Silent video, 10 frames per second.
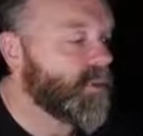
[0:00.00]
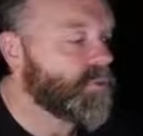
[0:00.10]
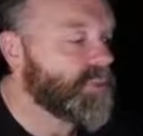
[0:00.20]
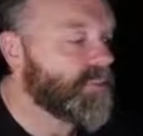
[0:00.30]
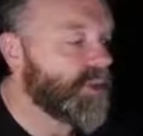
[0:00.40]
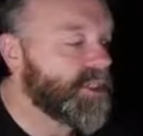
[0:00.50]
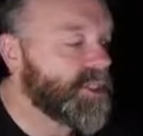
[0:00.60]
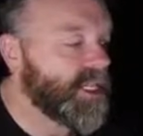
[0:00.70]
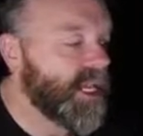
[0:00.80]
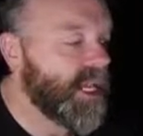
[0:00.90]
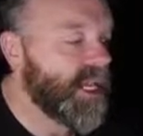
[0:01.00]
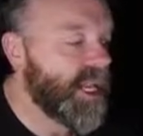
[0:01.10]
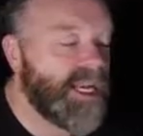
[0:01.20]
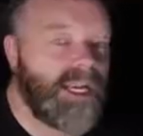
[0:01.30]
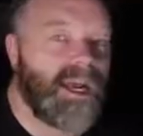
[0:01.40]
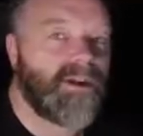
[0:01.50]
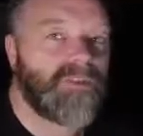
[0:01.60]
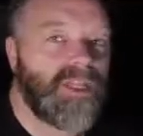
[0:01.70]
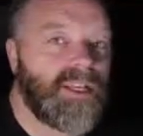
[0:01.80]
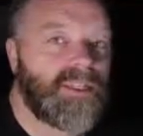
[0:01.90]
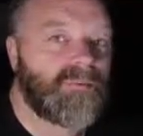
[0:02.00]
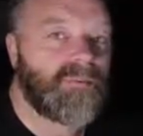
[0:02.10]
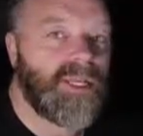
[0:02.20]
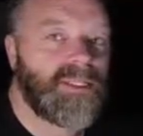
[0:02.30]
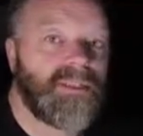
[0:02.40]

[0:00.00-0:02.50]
Respondents can edit after they submit,